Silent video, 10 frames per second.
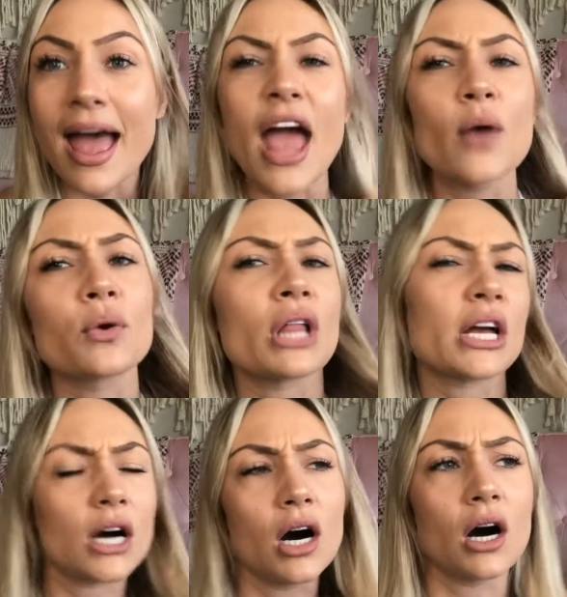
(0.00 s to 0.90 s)
and we're like,
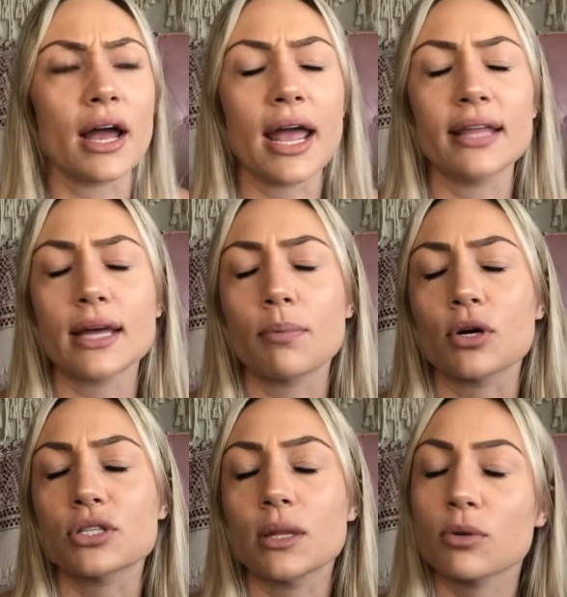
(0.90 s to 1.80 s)
oh, I hate that
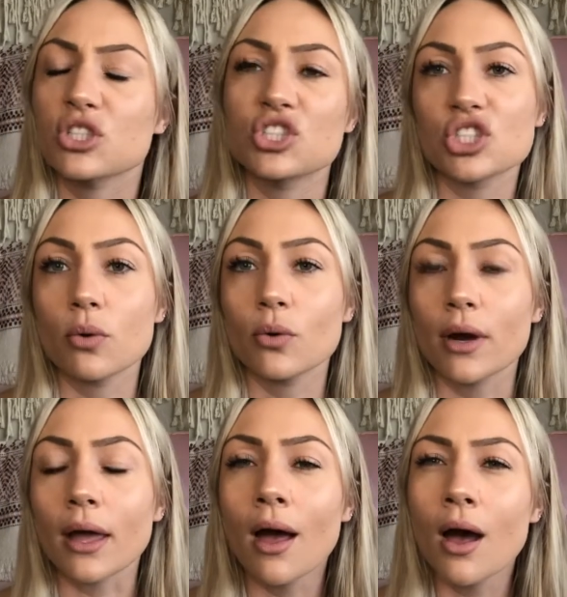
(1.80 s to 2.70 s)
person. That person's so annoying.